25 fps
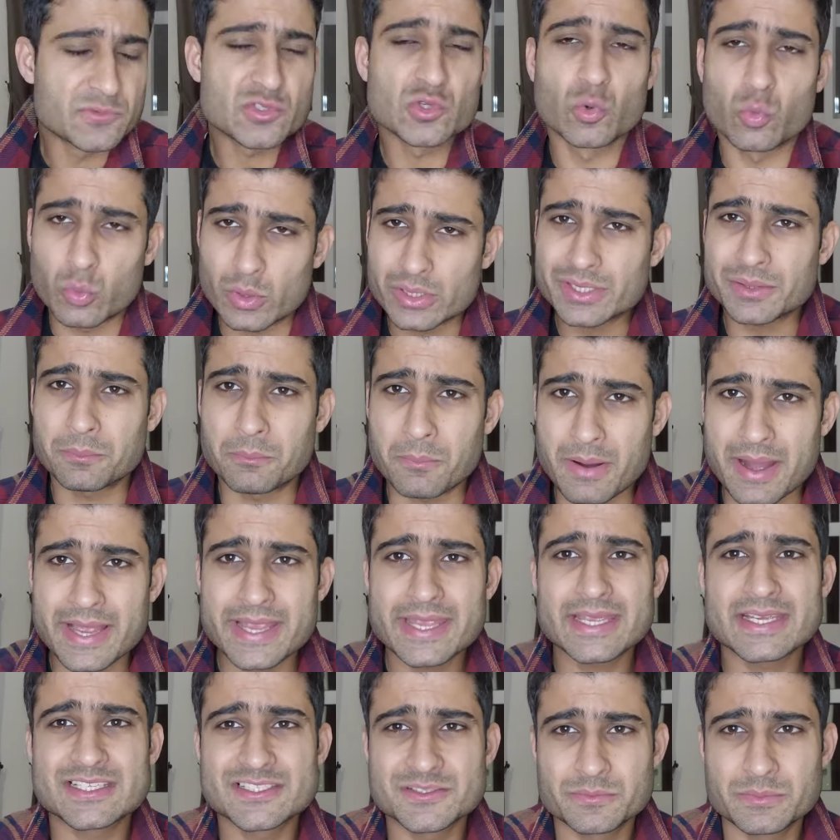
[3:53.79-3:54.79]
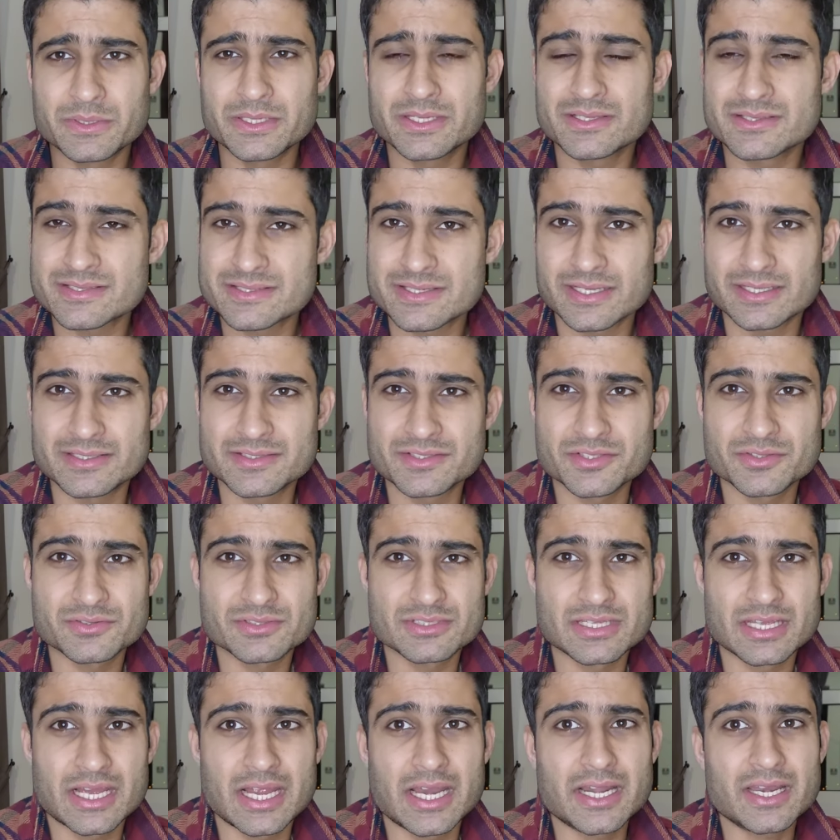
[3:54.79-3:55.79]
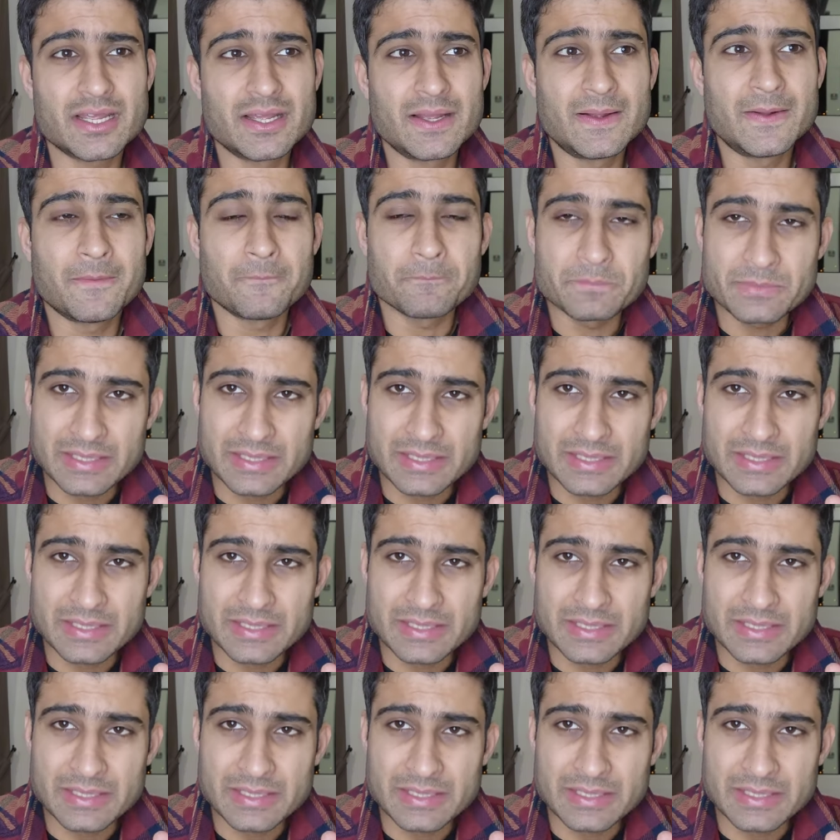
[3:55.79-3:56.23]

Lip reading: so what my experience tells you is that